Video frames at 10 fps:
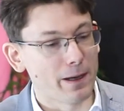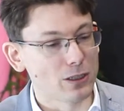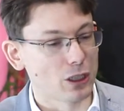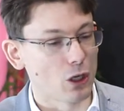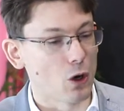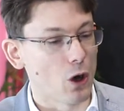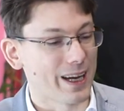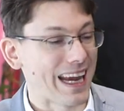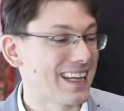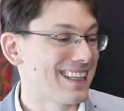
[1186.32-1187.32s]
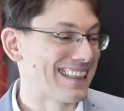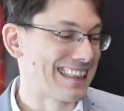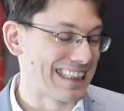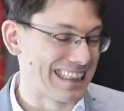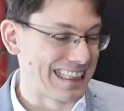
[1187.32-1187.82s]
so again,
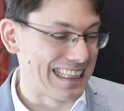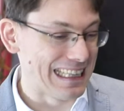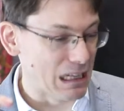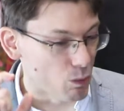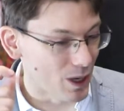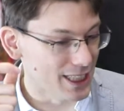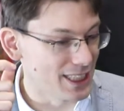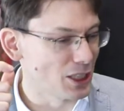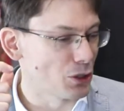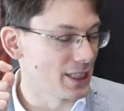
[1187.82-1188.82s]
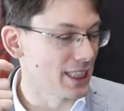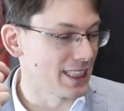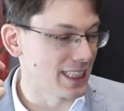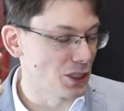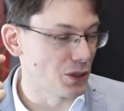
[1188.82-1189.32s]
what is interesting
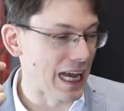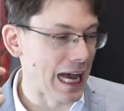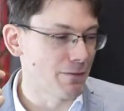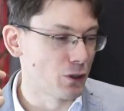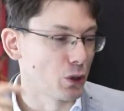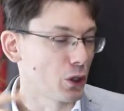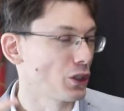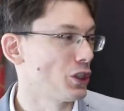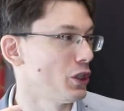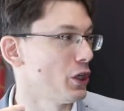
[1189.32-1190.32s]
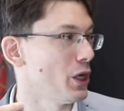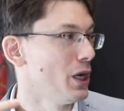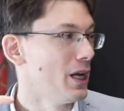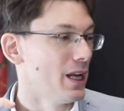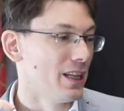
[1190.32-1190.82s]
is that you have to consider
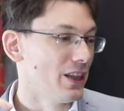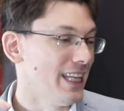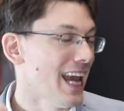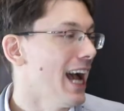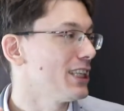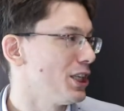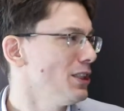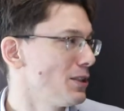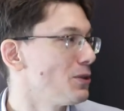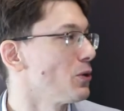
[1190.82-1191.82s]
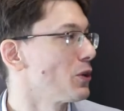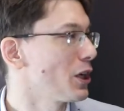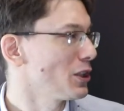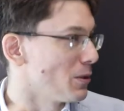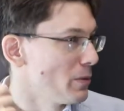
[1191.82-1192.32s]
the agent, you know, the
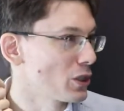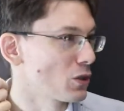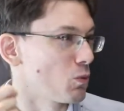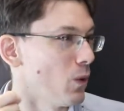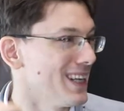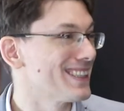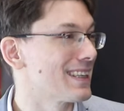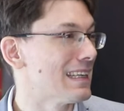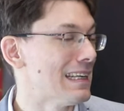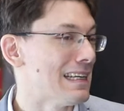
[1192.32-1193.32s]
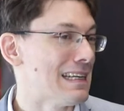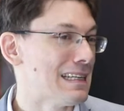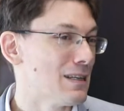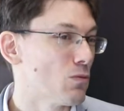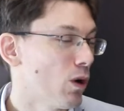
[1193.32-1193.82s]
customers, what
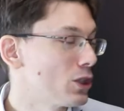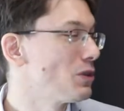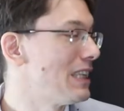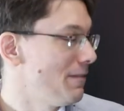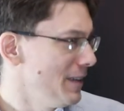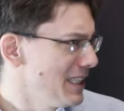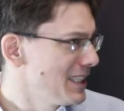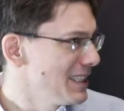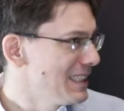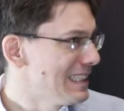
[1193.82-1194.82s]
do they think,